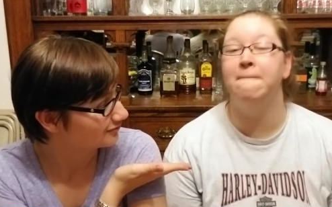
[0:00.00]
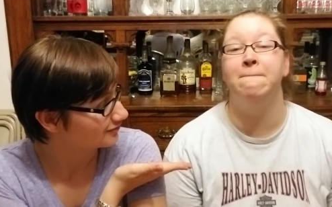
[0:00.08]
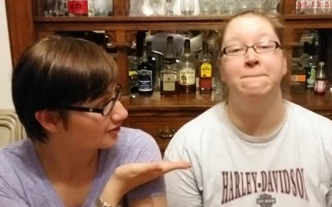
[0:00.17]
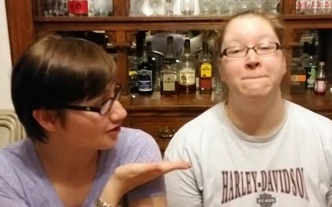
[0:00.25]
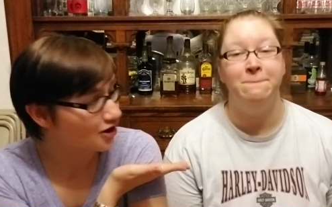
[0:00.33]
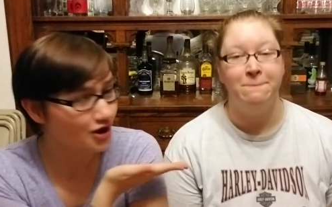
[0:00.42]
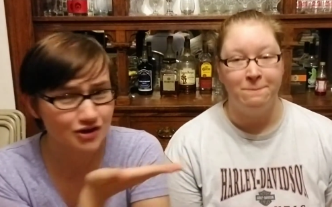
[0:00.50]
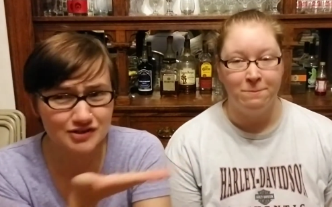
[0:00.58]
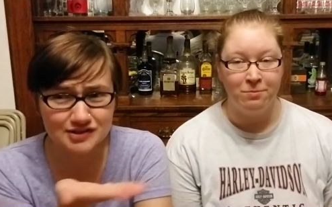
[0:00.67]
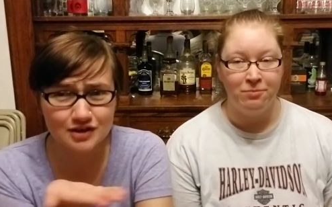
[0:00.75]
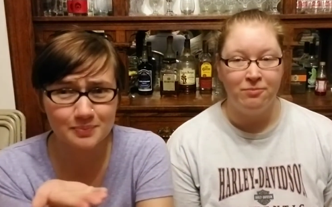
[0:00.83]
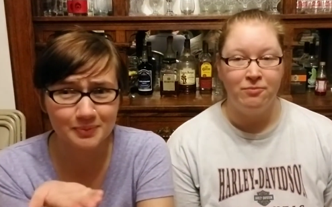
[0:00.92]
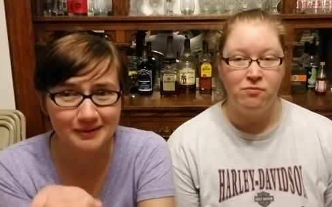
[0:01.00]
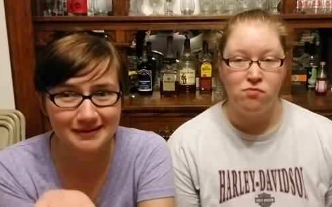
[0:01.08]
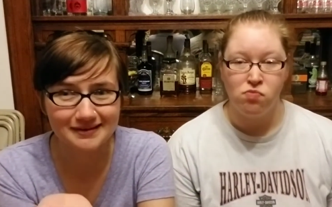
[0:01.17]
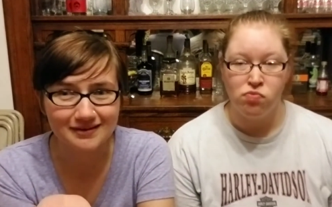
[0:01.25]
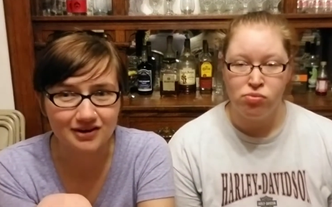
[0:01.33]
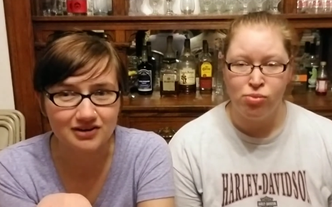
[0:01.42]
Speaker 1: -hmm. also pretty
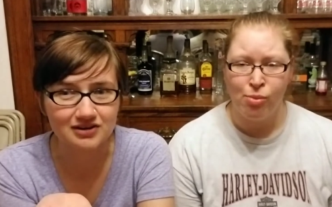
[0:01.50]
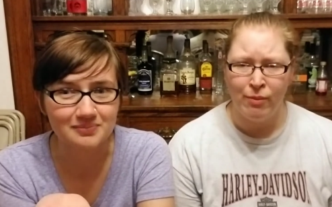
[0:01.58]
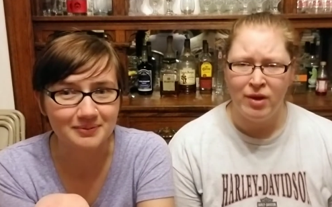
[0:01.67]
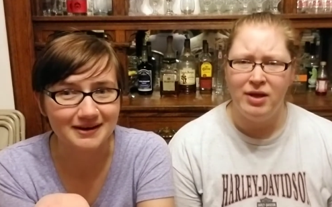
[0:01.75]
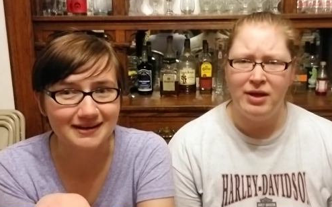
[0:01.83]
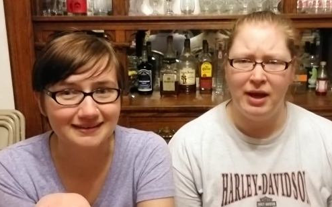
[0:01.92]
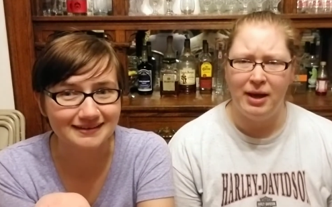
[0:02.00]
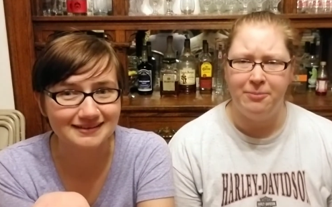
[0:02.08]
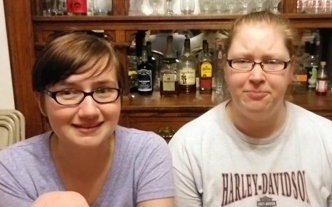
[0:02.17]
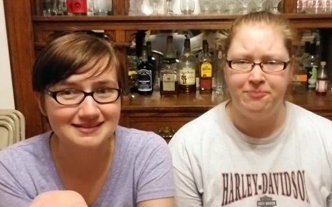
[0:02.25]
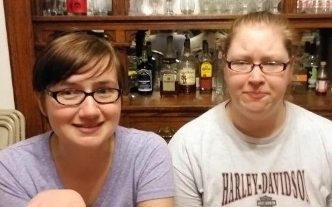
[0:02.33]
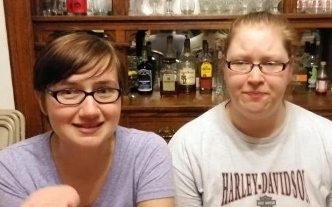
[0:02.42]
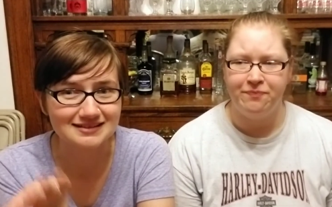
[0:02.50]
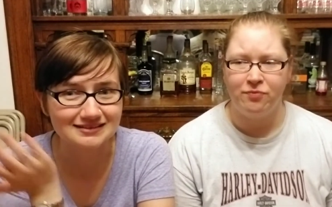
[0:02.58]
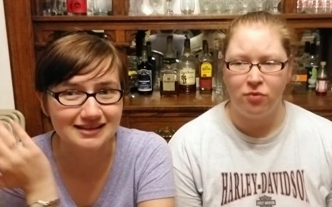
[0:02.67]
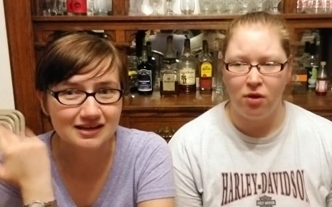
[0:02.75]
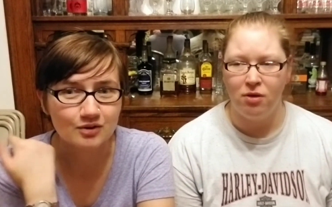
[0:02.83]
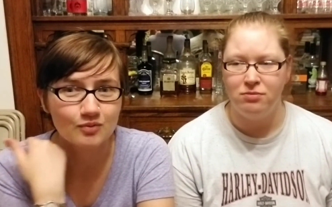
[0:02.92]
hard to break yeah. because they're
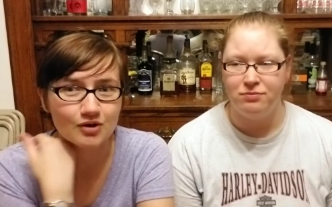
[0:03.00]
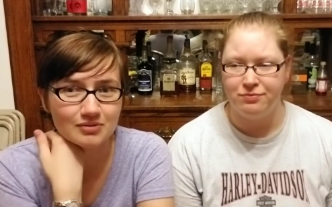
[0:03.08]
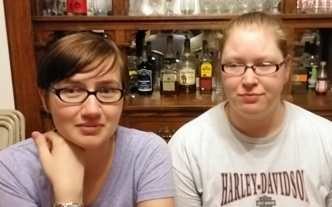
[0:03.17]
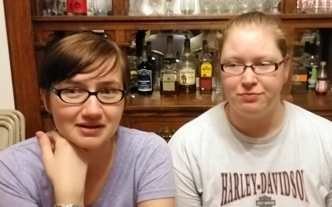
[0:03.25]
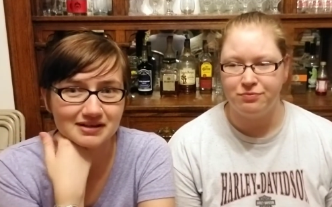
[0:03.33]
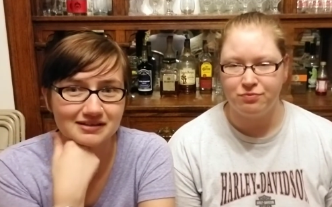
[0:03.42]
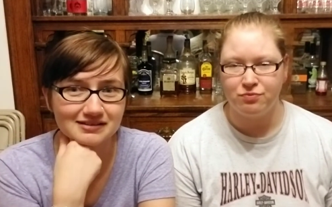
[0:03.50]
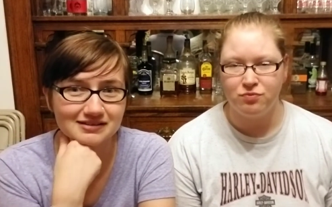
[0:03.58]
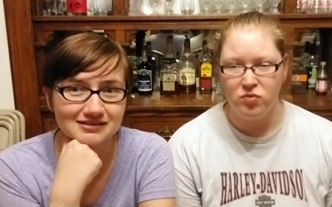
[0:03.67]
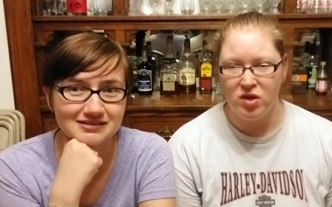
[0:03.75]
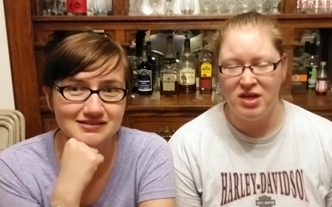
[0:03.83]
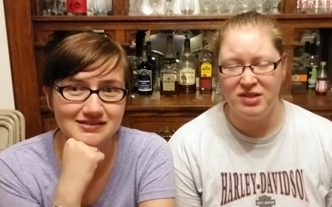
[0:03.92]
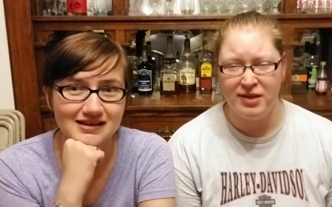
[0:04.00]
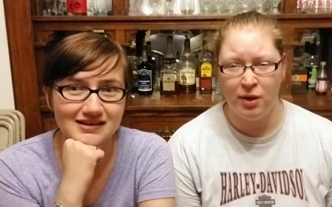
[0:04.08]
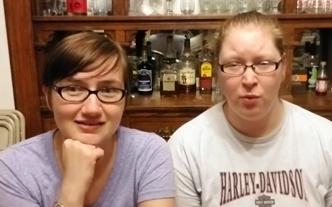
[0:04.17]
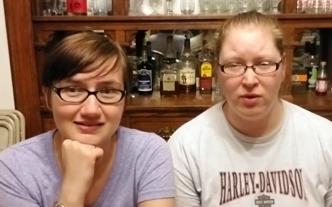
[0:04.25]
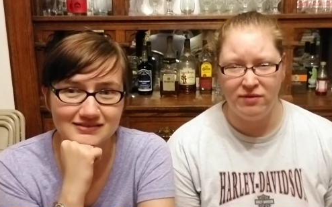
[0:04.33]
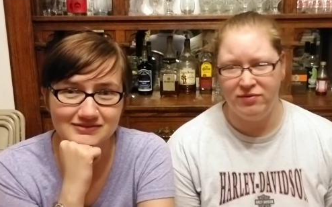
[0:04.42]
like Walmart.
Speaker 2: It's like
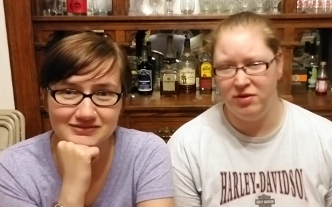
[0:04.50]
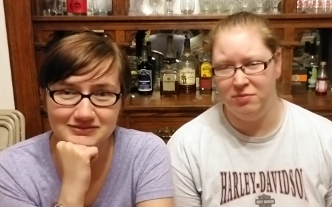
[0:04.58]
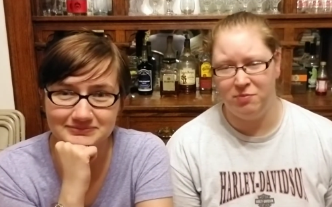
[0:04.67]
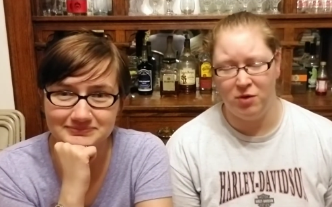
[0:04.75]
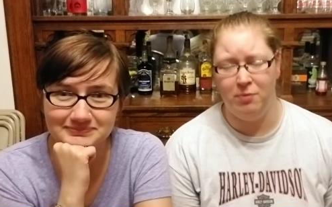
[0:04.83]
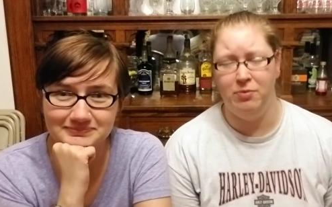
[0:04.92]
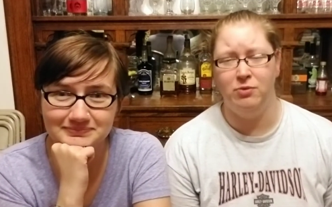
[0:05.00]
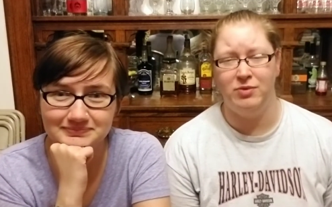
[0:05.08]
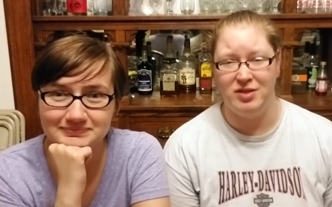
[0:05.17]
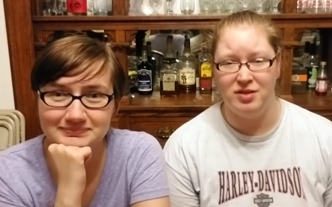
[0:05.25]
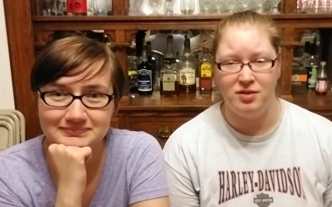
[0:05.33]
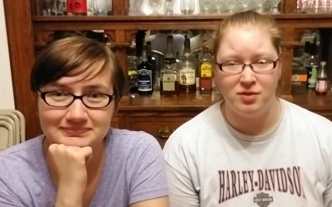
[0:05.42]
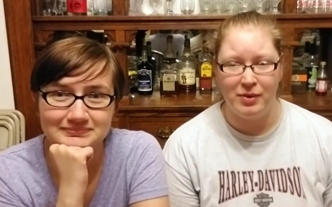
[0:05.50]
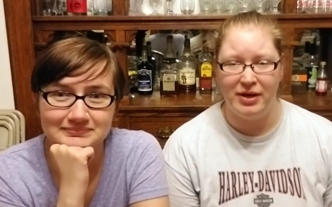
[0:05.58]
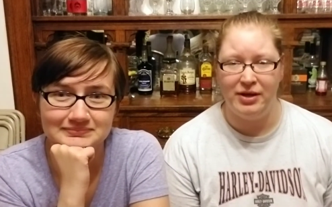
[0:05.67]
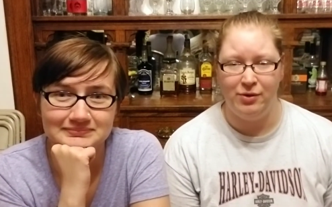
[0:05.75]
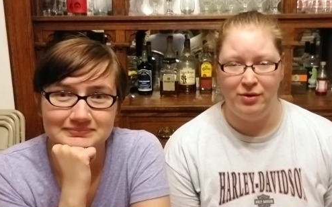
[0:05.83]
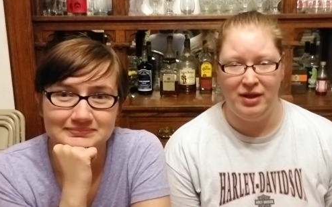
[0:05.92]
one of the couple reasons why
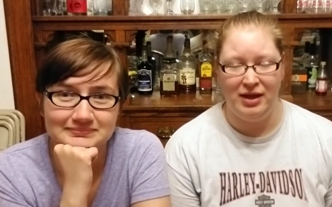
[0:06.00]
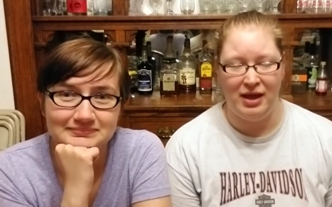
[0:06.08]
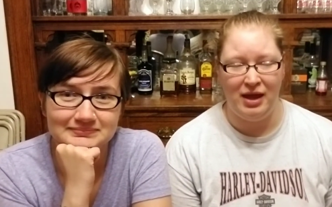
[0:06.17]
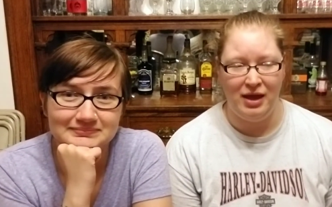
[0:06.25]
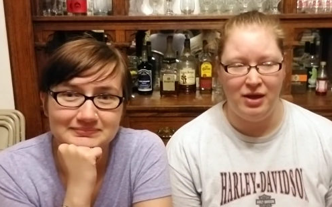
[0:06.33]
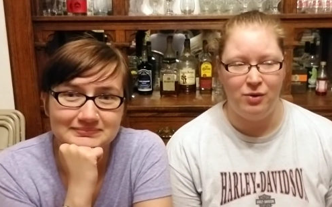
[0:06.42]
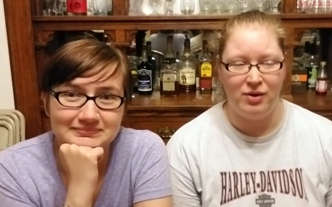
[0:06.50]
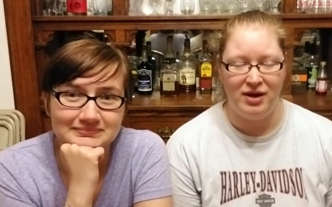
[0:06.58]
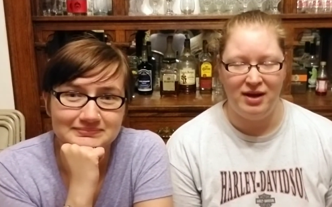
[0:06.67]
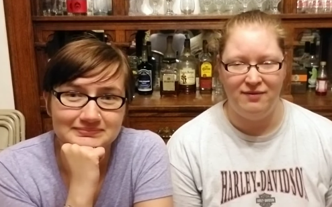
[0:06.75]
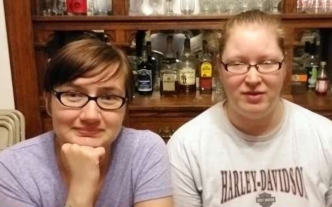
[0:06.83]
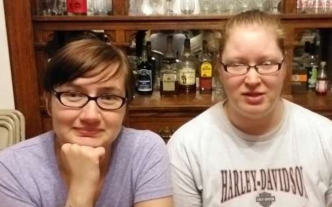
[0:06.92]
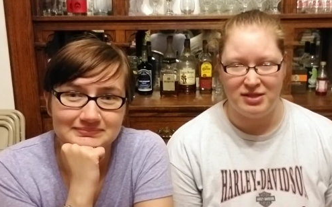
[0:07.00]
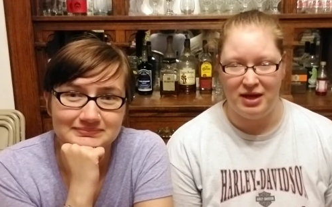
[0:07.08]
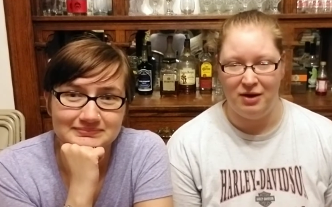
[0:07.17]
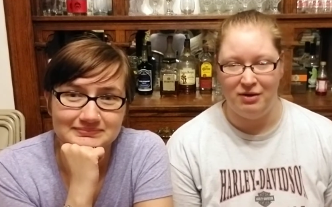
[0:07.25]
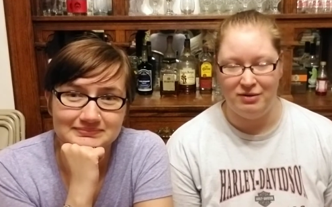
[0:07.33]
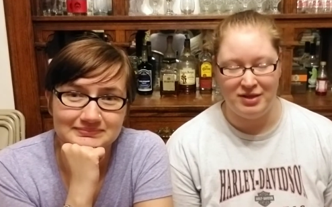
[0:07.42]
you were like, hey, you can have these now.
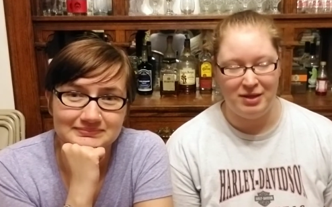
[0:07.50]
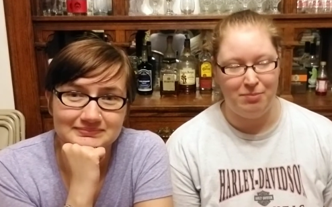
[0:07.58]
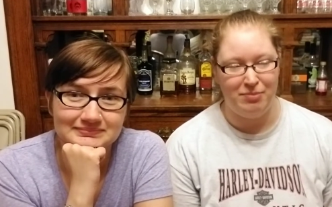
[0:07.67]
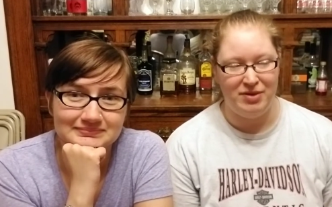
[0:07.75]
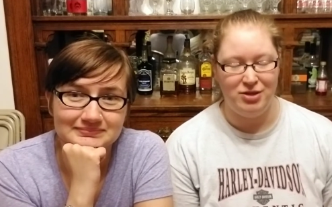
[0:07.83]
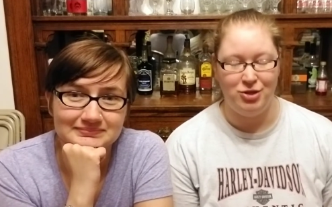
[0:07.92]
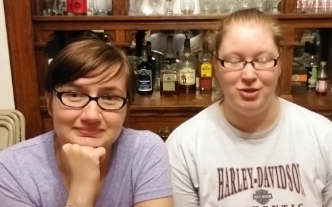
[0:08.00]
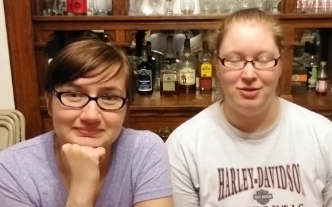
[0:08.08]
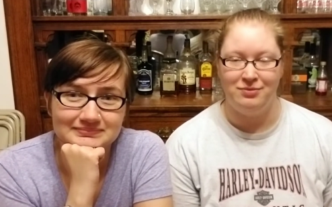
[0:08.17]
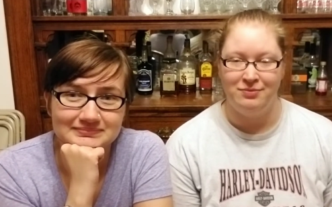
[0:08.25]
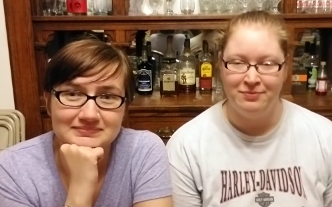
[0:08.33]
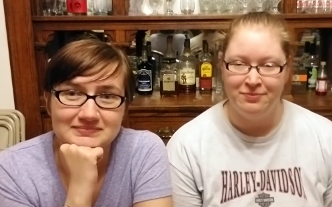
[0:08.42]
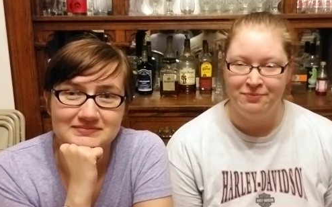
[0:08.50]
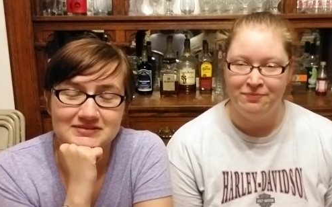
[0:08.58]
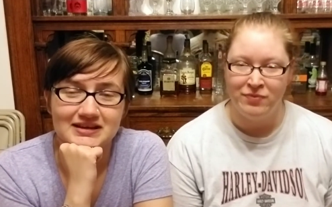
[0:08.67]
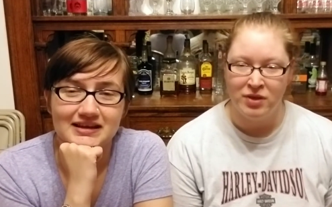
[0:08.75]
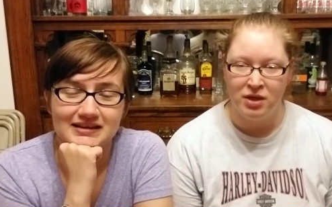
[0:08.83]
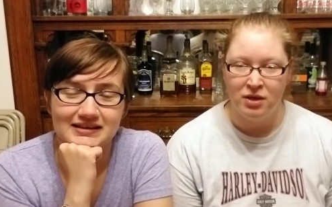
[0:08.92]
And I was like, bitchin'. Well,
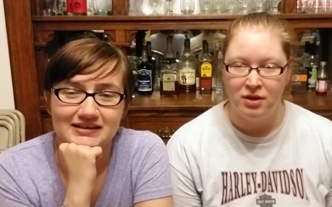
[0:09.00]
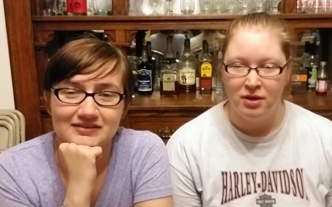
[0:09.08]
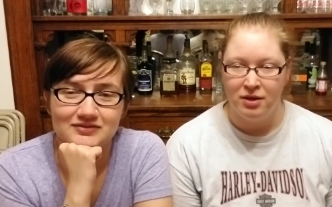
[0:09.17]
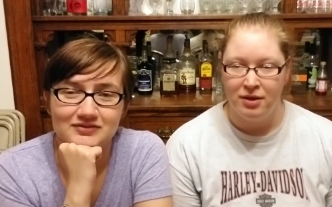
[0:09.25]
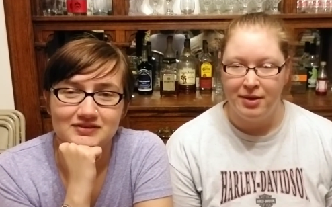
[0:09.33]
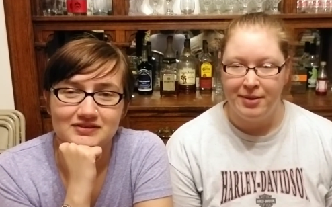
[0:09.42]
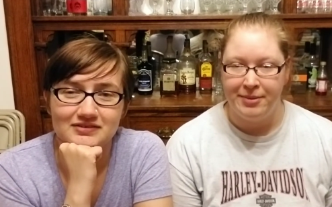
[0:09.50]
I have a